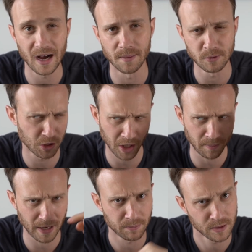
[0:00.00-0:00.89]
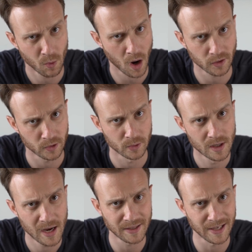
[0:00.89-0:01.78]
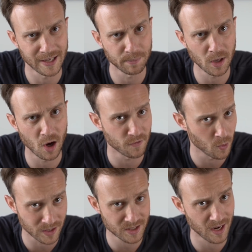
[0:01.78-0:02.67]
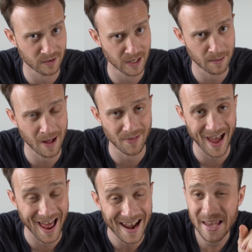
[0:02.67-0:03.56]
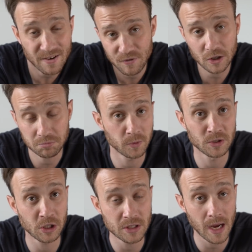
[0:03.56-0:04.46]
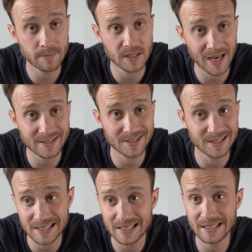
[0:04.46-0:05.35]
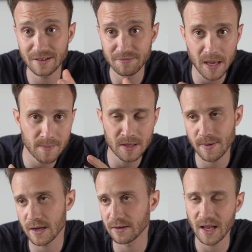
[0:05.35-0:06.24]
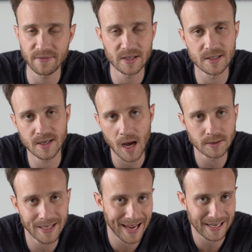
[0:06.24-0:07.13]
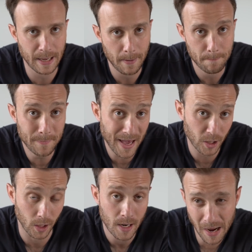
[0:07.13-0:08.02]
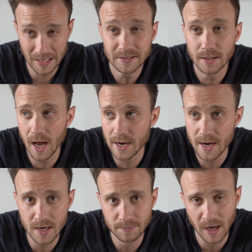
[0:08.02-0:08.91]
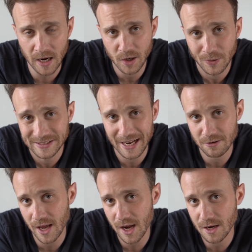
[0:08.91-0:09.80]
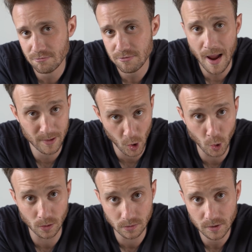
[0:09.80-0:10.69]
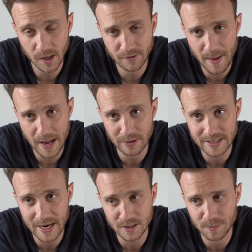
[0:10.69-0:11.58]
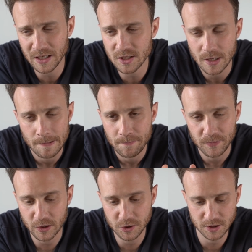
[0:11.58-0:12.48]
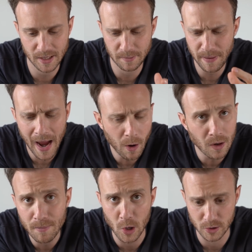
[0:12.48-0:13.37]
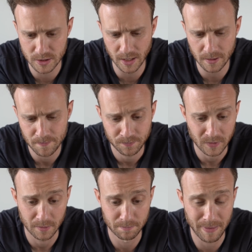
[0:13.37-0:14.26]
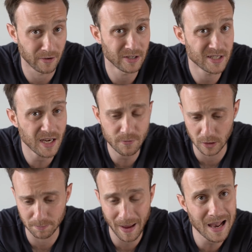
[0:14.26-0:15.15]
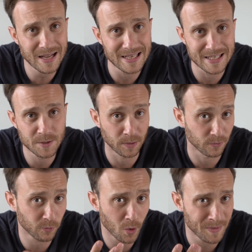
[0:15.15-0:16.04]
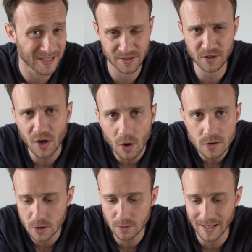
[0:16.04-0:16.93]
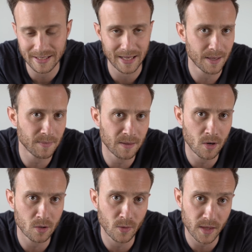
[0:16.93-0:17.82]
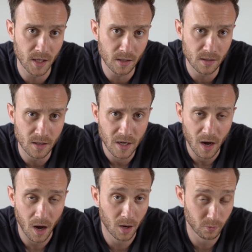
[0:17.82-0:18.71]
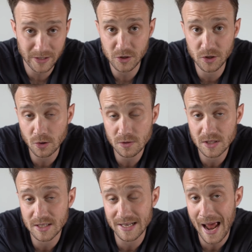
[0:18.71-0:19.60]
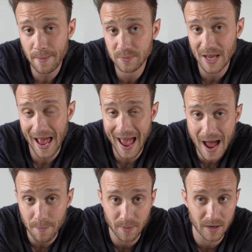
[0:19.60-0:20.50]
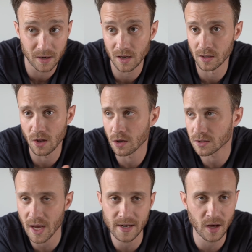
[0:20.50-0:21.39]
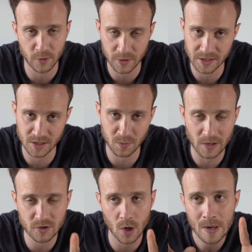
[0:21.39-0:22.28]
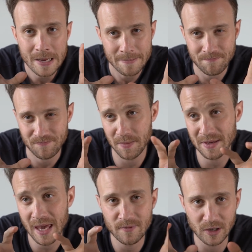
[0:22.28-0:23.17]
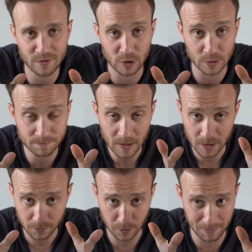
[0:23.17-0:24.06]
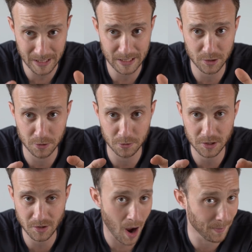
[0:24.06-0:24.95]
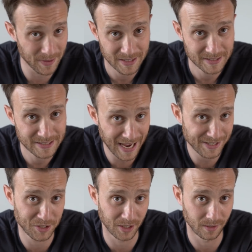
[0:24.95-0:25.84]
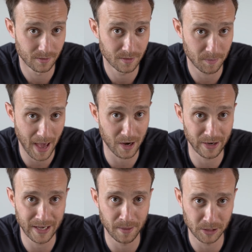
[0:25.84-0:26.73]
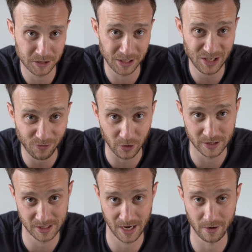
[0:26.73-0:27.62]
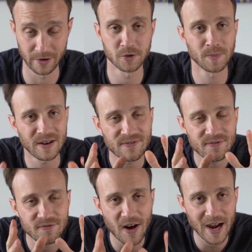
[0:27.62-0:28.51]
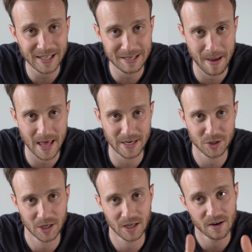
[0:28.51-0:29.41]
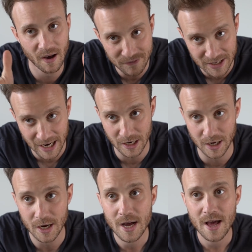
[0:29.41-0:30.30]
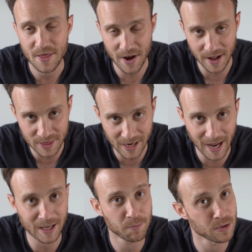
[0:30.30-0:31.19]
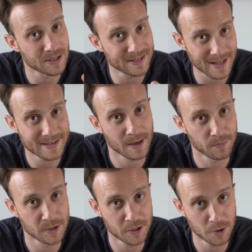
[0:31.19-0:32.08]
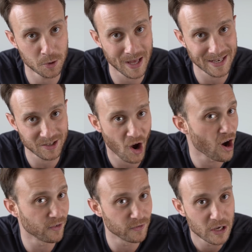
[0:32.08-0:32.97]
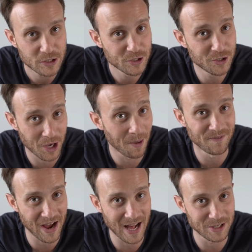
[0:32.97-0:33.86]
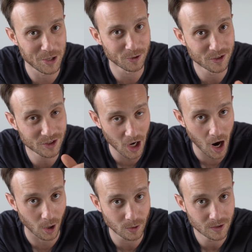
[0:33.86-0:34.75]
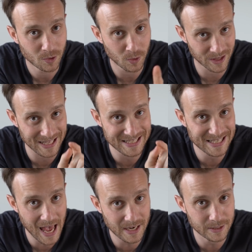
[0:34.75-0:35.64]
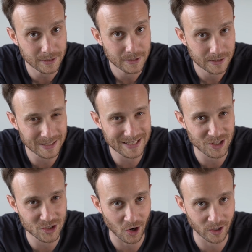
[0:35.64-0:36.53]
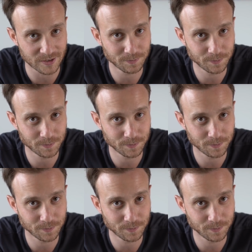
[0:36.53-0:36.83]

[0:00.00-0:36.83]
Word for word: You can check my complete walkthrough at the link below if you want to see everything about that. And I figured it was a good time to test to see if maybe the battery life has gotten any better. But I ended up kind of going down a rabbit hole of battery tests, because there are just like power modes, like battery saver, balanced, performance. There's also like gaming mode within Razer's own Synapse app, alongside other things as well. So it became very difficult for me to stop testing the battery in a bunch of different scenarios, but I finally managed to get enough data that I think I can present something to you that is of some value. So with that said, let's get started.